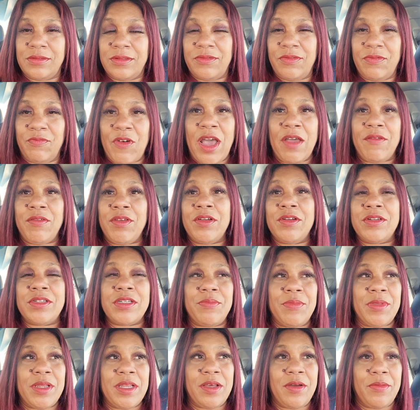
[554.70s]
5 years
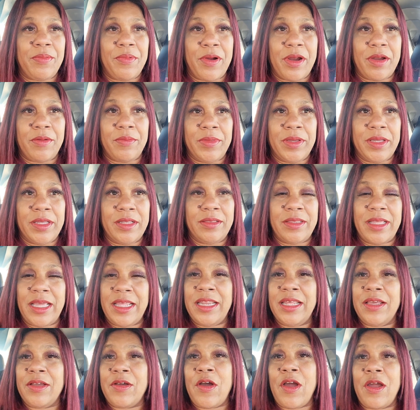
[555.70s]
I'm in the apartment, they
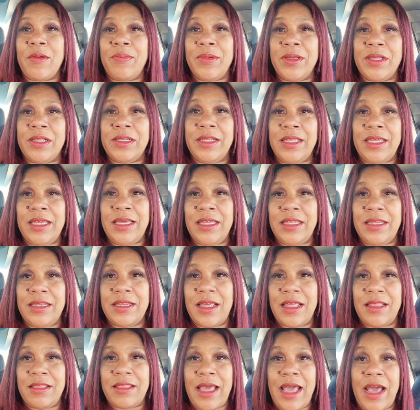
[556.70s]
didn't carpet clean
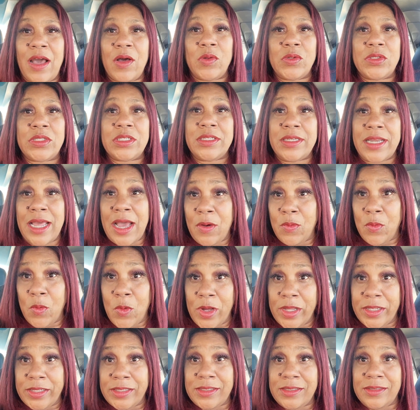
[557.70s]
the house, not
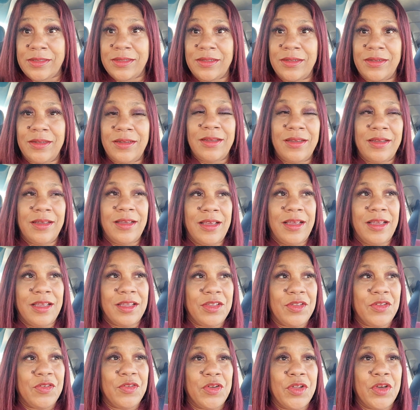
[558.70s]
once.
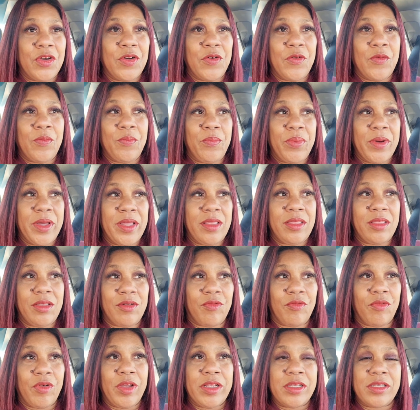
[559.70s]
You know, but the
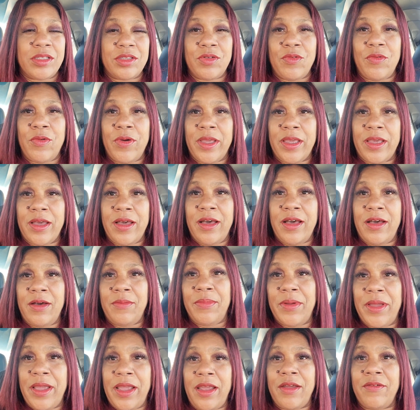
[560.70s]
rent's going up
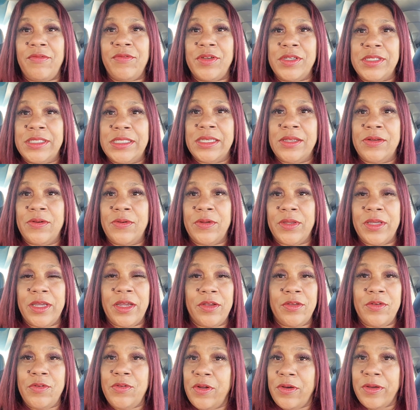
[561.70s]
every single year.
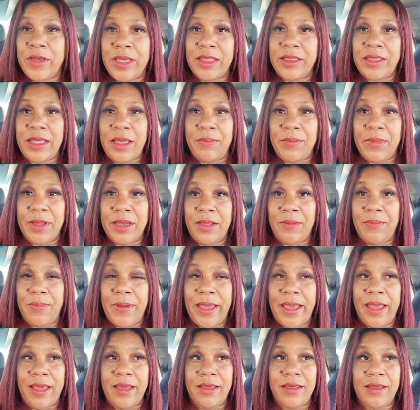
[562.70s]
You don't get that money
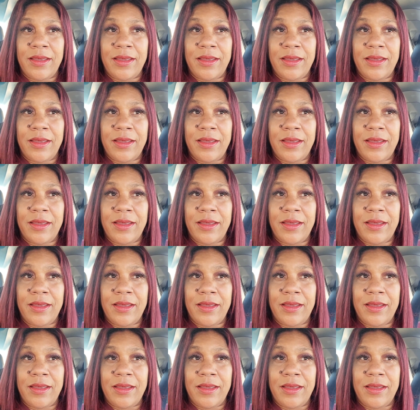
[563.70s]
back.